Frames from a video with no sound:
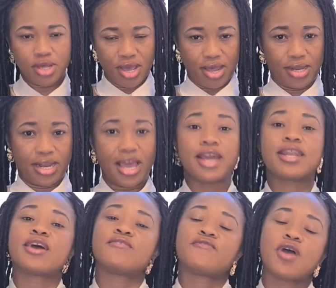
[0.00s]
and
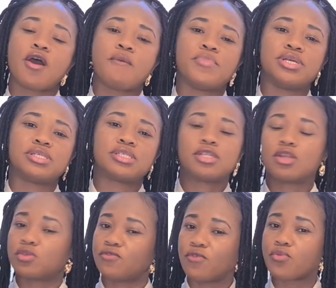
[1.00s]
NFR means
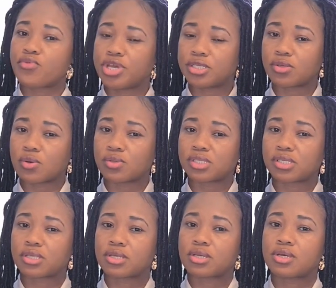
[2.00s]
not for
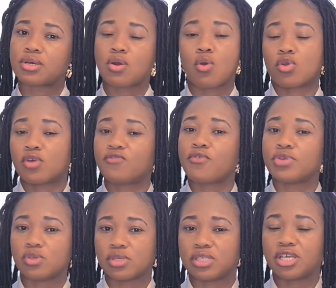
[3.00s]
resource or not for
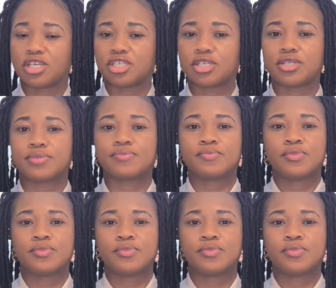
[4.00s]
resuscitation,